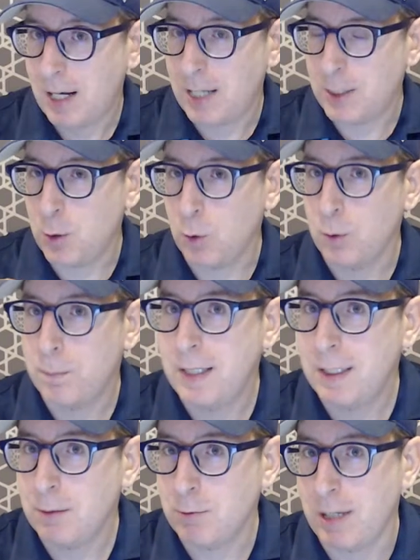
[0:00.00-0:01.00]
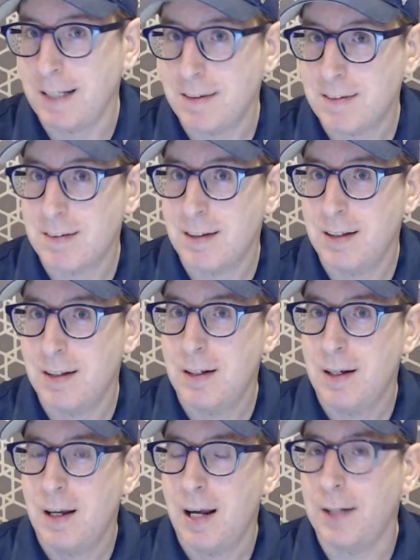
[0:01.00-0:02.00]
European rates,
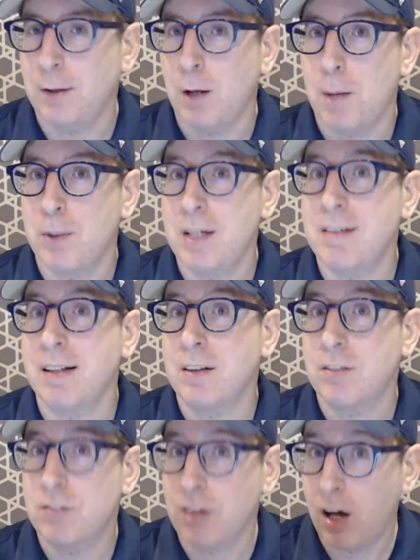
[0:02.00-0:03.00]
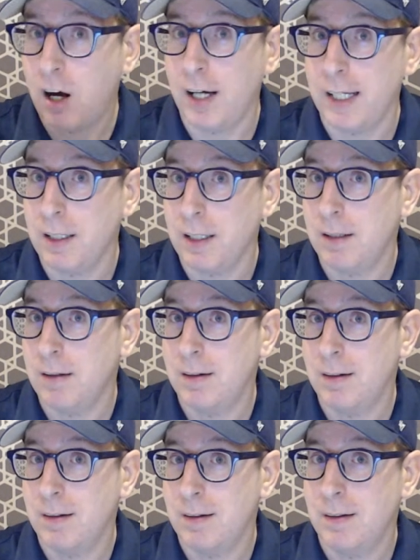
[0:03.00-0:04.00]
and they're operating at Thai,
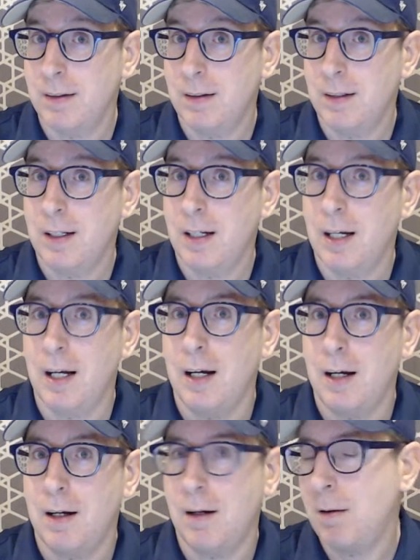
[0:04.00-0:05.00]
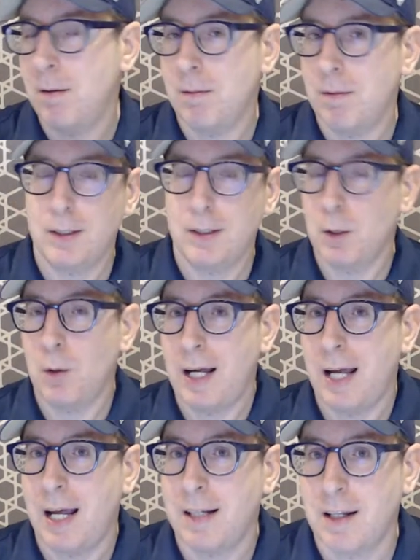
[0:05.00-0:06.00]

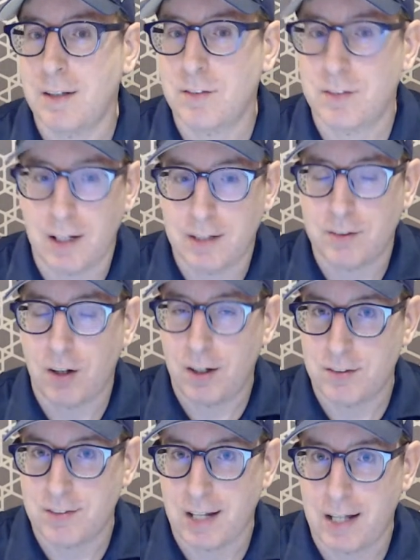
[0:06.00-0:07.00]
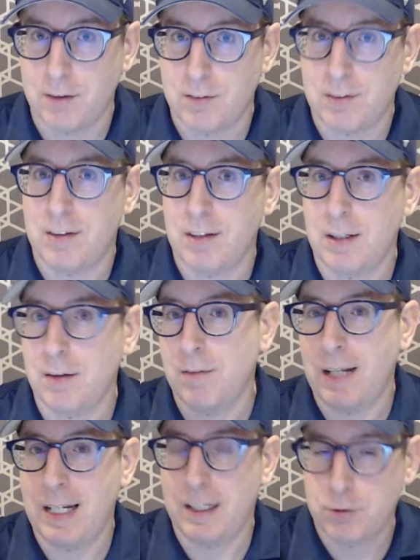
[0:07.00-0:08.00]
at Thai standards in terms of
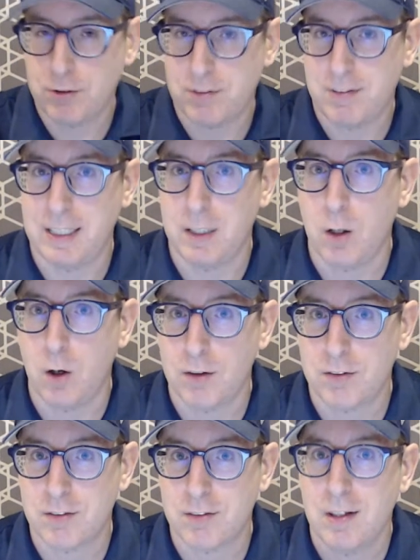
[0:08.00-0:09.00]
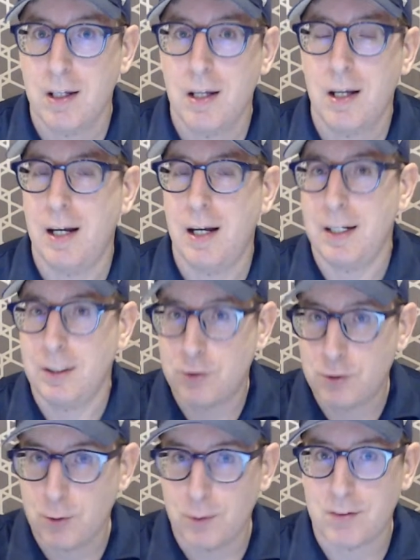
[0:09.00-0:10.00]
electricity costs,
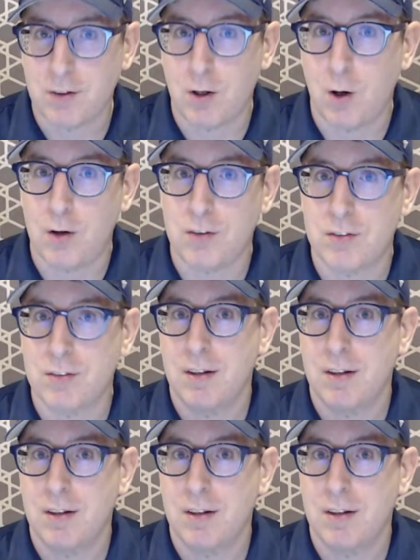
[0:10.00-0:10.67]
insurance costs,